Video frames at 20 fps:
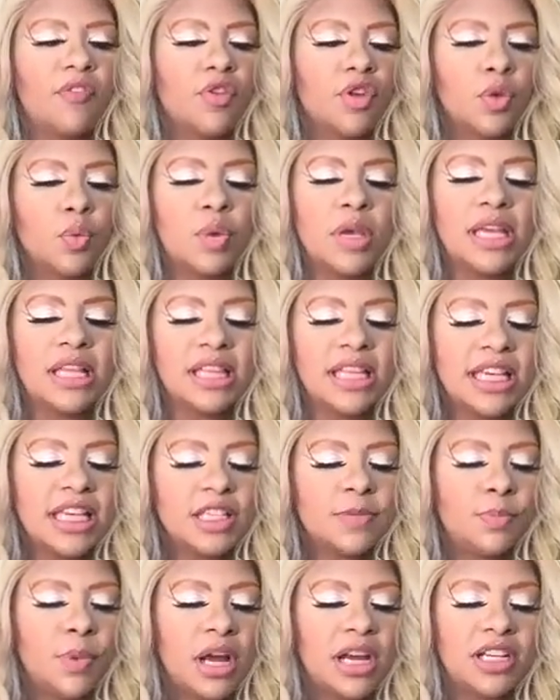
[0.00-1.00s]
for the
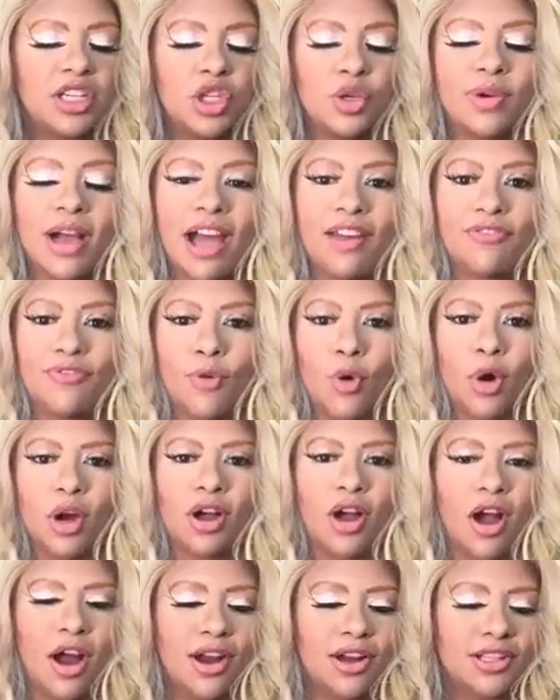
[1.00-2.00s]
weeklies, but you got four
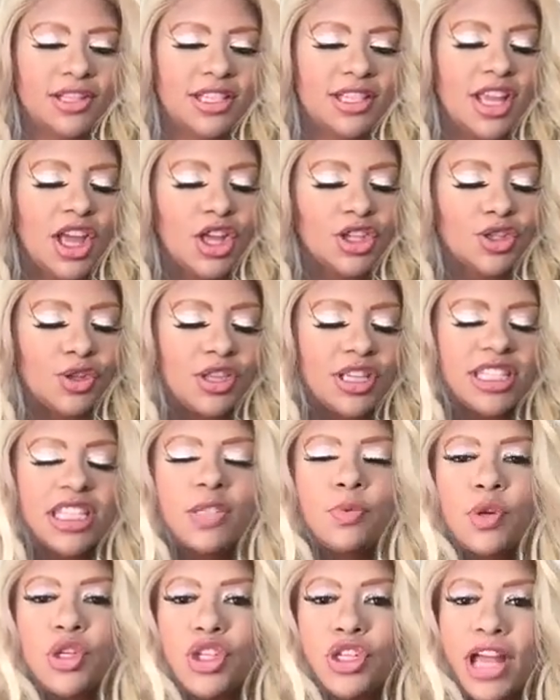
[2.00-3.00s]
cards. So this
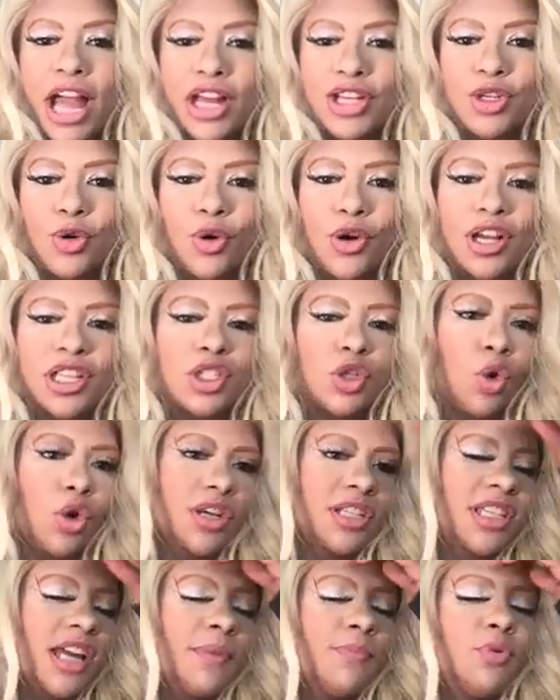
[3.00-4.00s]
is what you got, Taurus.
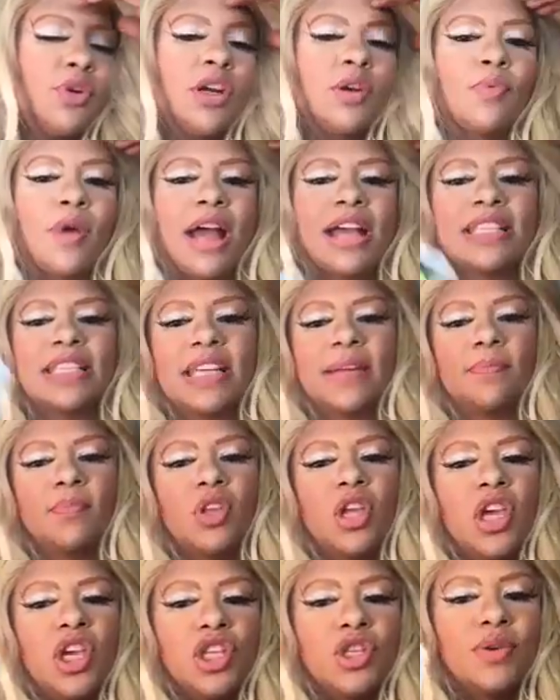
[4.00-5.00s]
Taurus, Sun, Moon, and Rising.
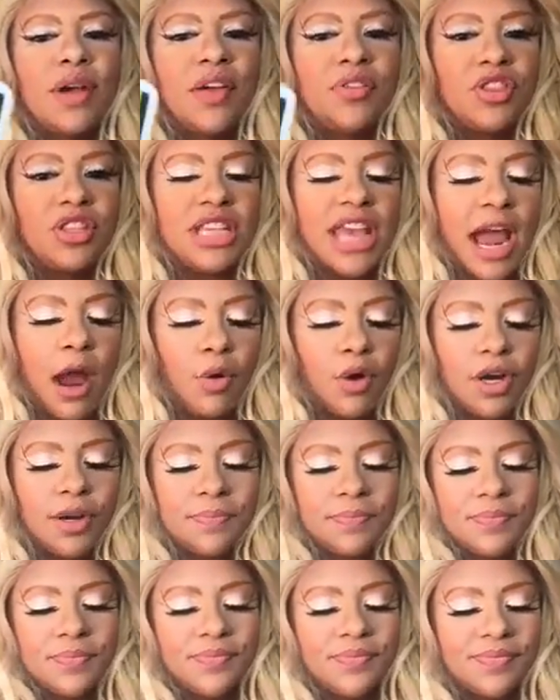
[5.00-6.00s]
You got the
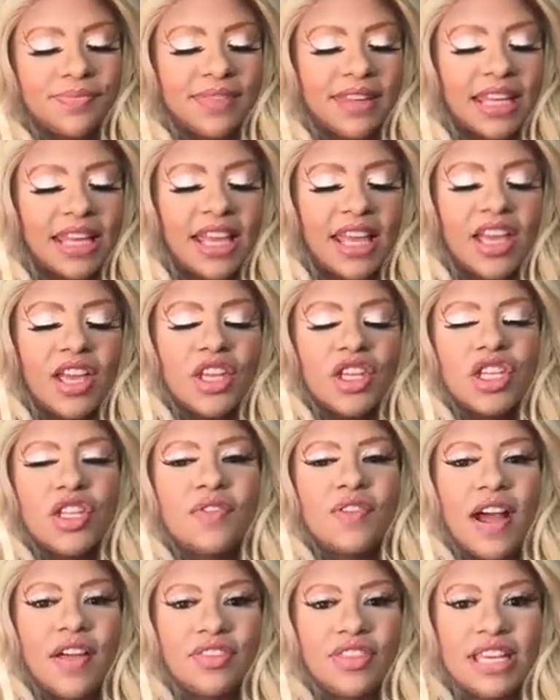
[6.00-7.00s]
Tower.
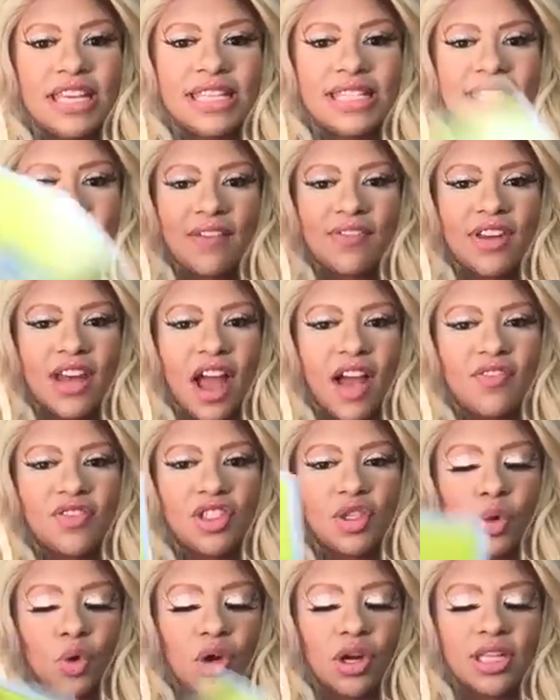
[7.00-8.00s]
You've got the Seven of
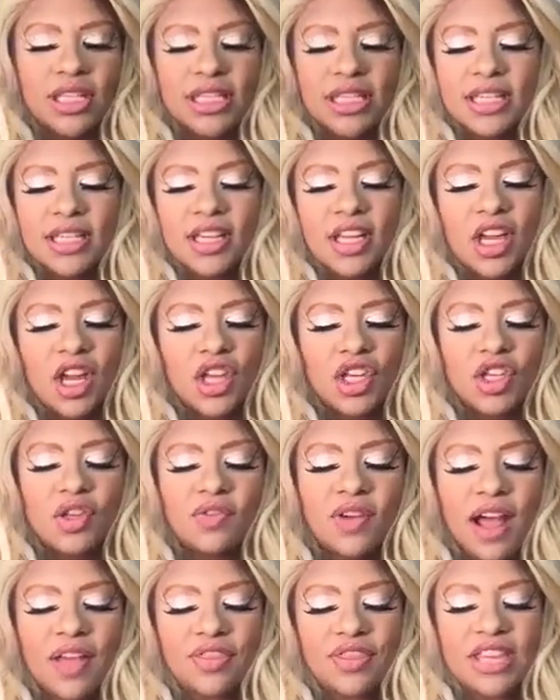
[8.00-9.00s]
Swords.
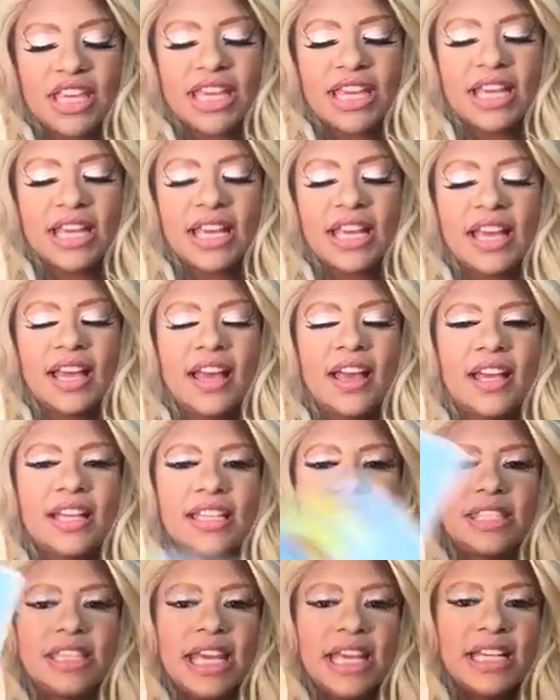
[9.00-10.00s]
You've got the
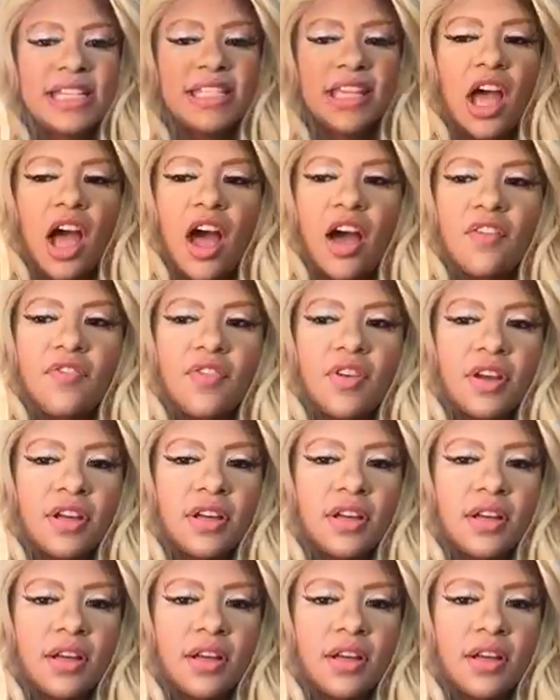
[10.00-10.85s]
Six of